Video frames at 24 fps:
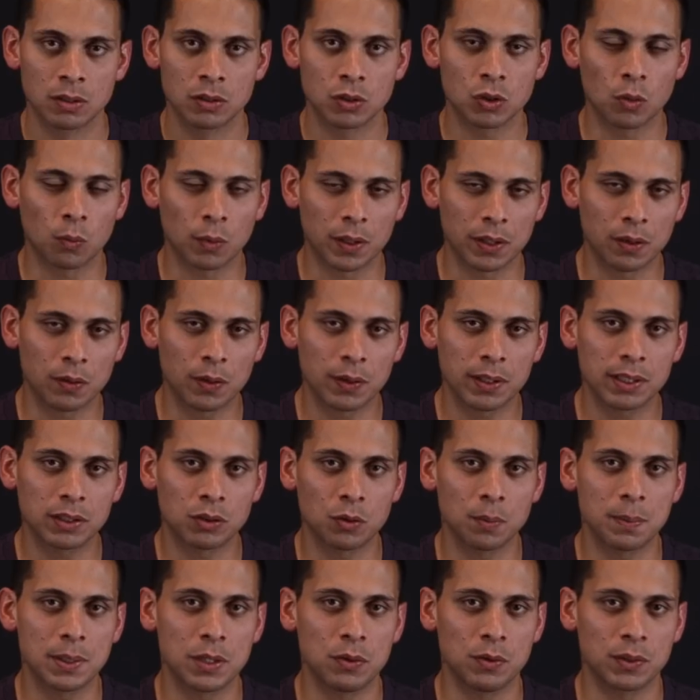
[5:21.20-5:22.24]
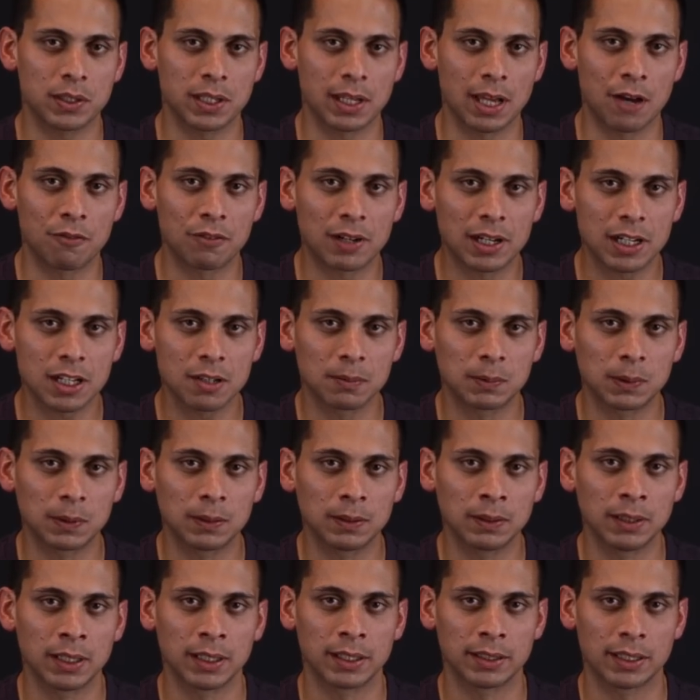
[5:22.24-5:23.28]
So we're going to be using a
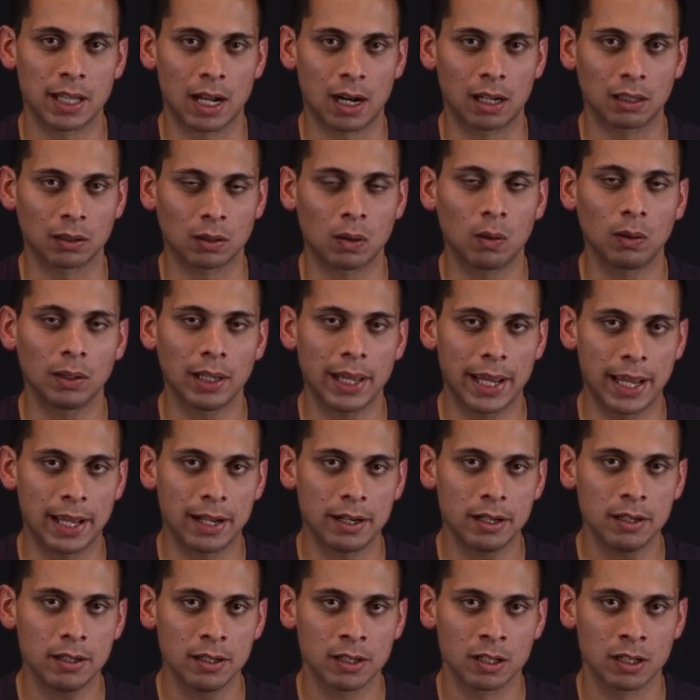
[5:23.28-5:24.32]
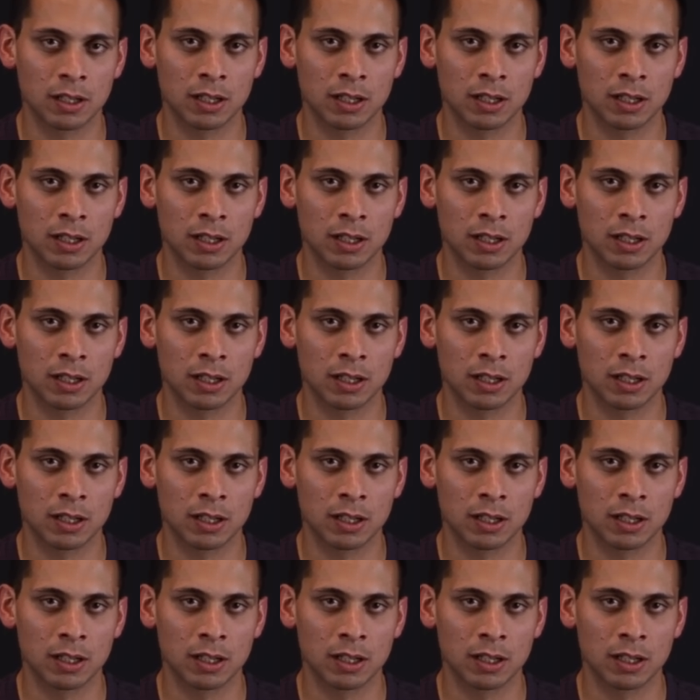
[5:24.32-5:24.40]
variable that I'll call n,